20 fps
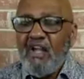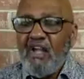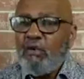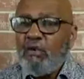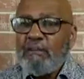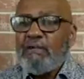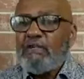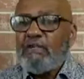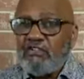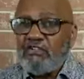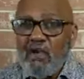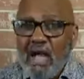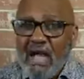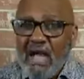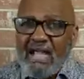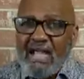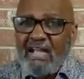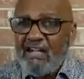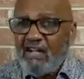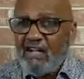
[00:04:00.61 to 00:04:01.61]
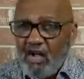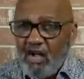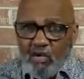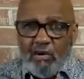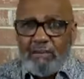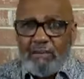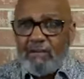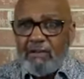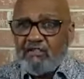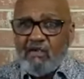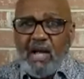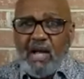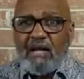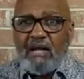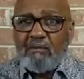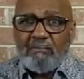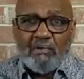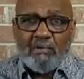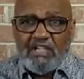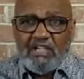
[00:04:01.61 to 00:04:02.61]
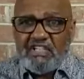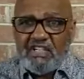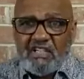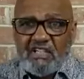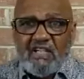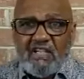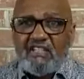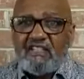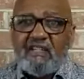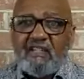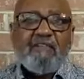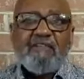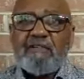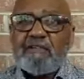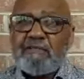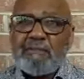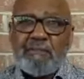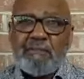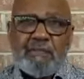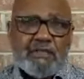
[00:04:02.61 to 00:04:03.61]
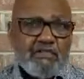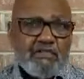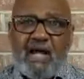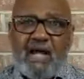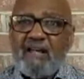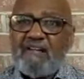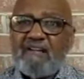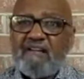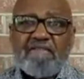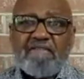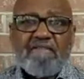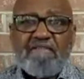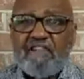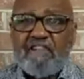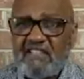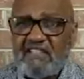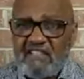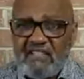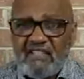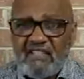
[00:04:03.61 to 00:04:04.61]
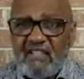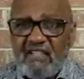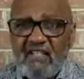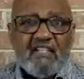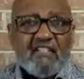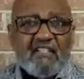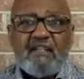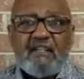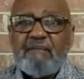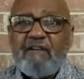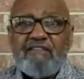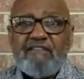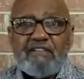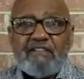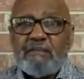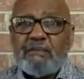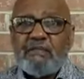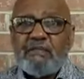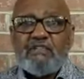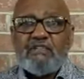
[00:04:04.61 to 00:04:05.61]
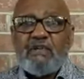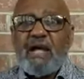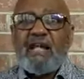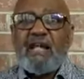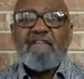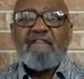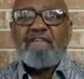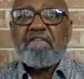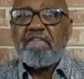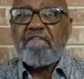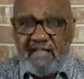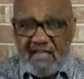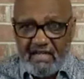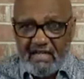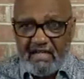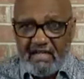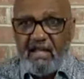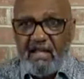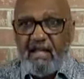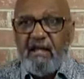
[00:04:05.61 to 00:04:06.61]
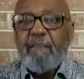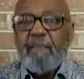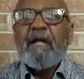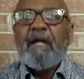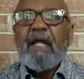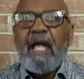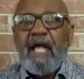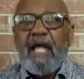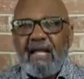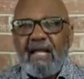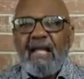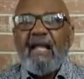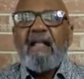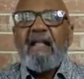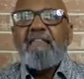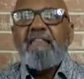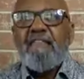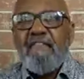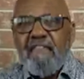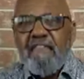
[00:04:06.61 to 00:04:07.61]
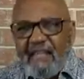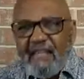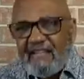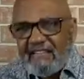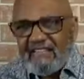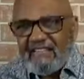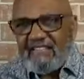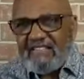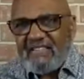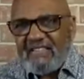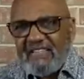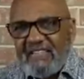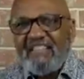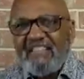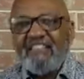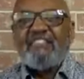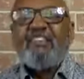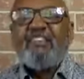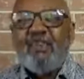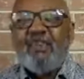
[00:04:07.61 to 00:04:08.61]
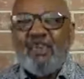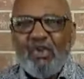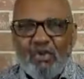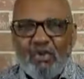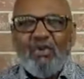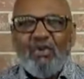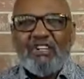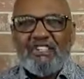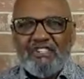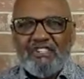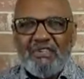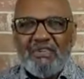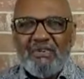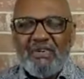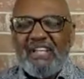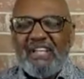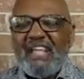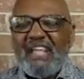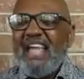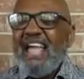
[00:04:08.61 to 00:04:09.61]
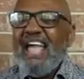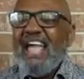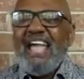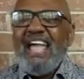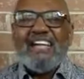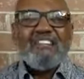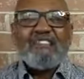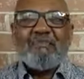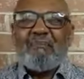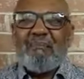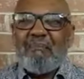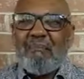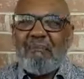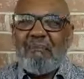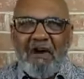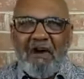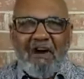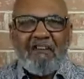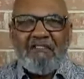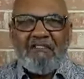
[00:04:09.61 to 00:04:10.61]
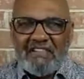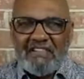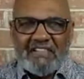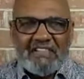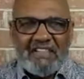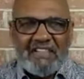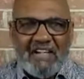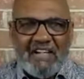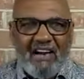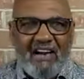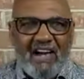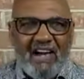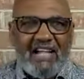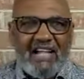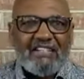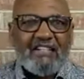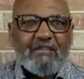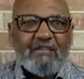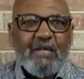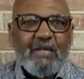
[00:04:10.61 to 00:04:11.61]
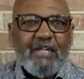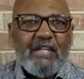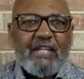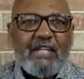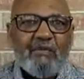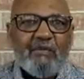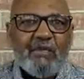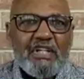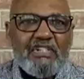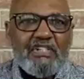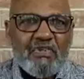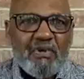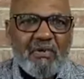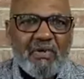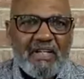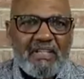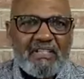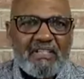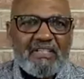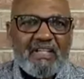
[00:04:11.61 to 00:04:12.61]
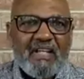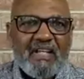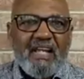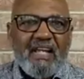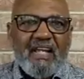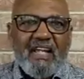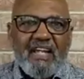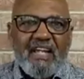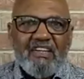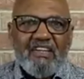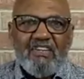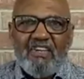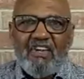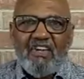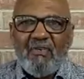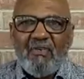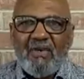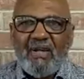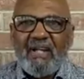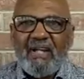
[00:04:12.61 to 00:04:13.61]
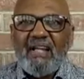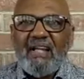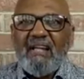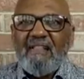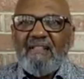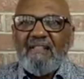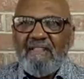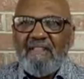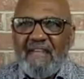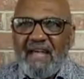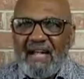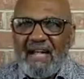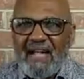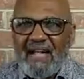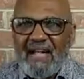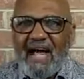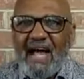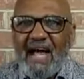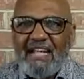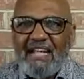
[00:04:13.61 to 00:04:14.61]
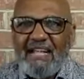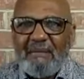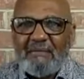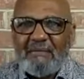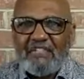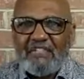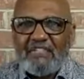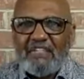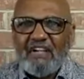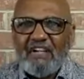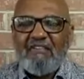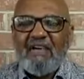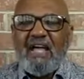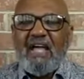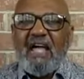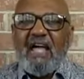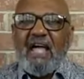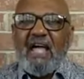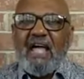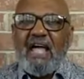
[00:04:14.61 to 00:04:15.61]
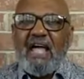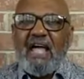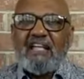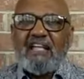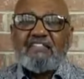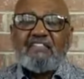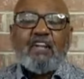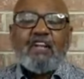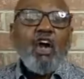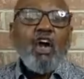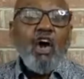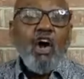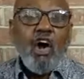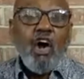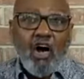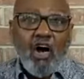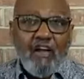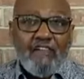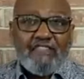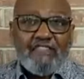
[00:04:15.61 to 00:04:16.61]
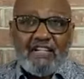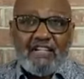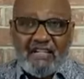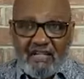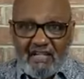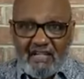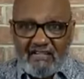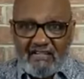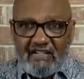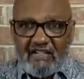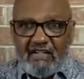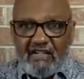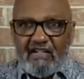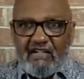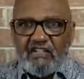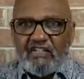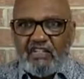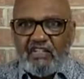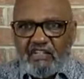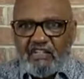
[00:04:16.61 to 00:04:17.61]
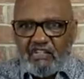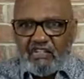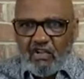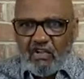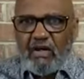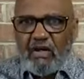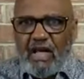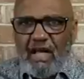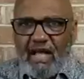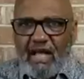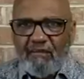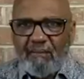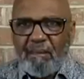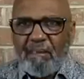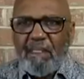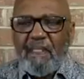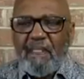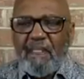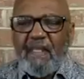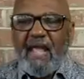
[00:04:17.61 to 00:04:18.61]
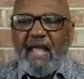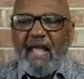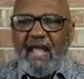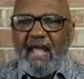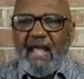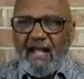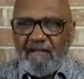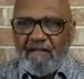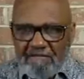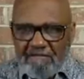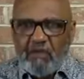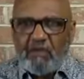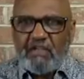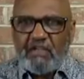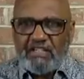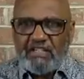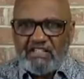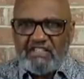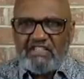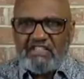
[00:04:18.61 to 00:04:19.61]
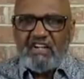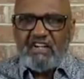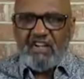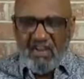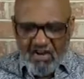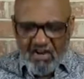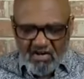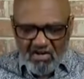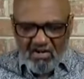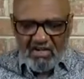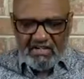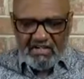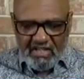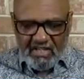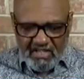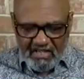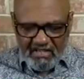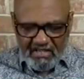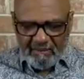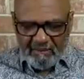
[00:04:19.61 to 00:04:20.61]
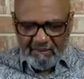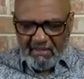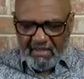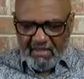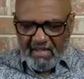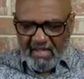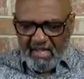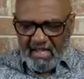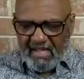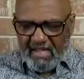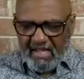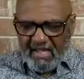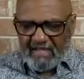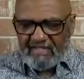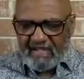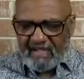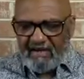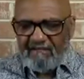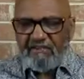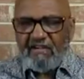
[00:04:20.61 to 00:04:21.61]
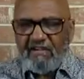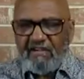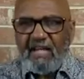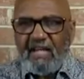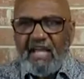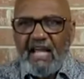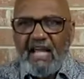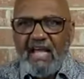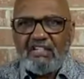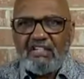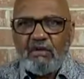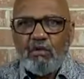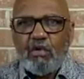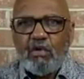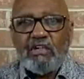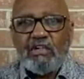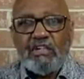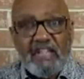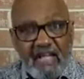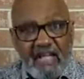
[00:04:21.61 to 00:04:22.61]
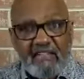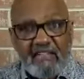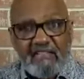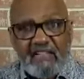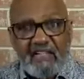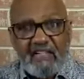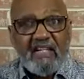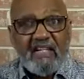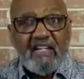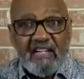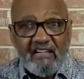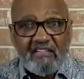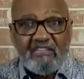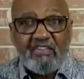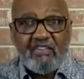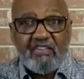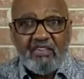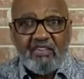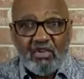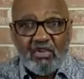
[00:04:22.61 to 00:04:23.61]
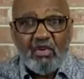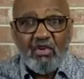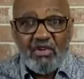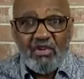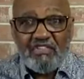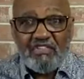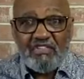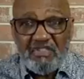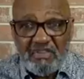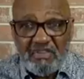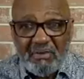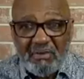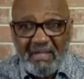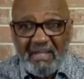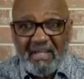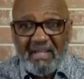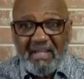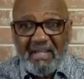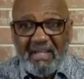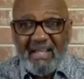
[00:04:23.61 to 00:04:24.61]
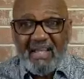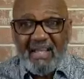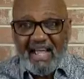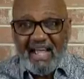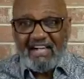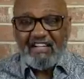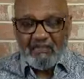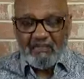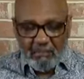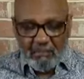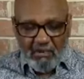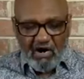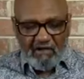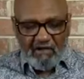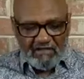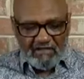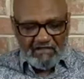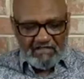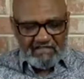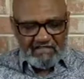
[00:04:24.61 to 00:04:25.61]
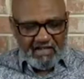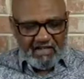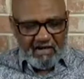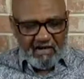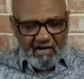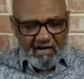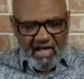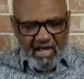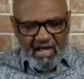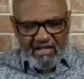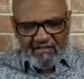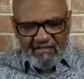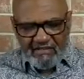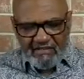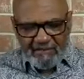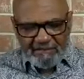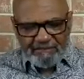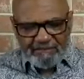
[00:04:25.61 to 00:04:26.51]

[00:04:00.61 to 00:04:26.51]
We've been trying. We've been trying to preach it. Some of us been trying to fuss it. Some of us been trying to fake it. But hey, this is the Lord's doing, and it's marvelous in our eyes. And we can rejoice in knowing that God Himself has caused us to slow down and focus on Him and His lasting word. Yes, it's the Lord's doing, and it's marvelous in our eyes.